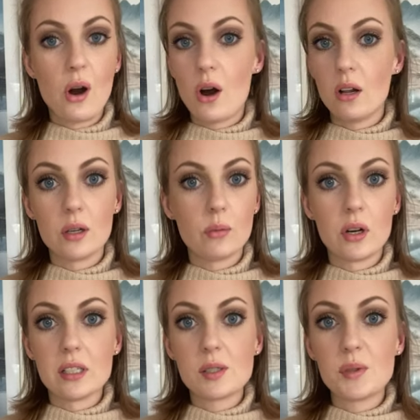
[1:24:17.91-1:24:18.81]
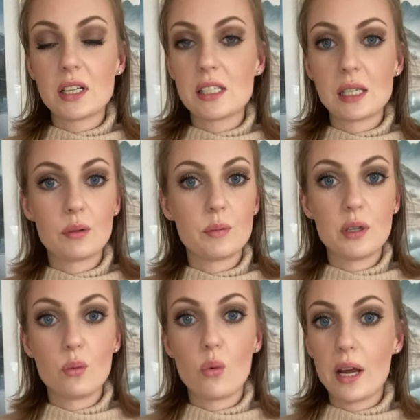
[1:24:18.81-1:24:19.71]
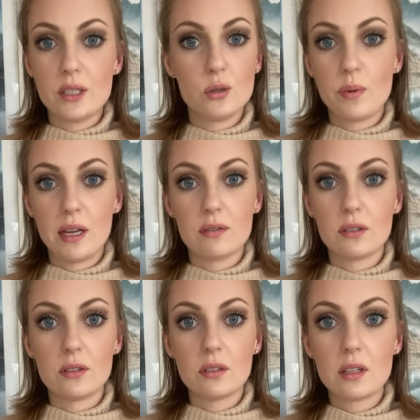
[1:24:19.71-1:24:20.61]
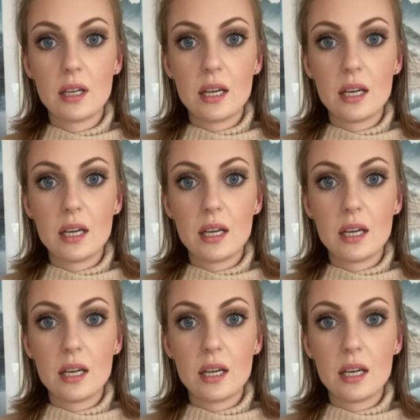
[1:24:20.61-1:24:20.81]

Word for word: all at once because it would be way too painful.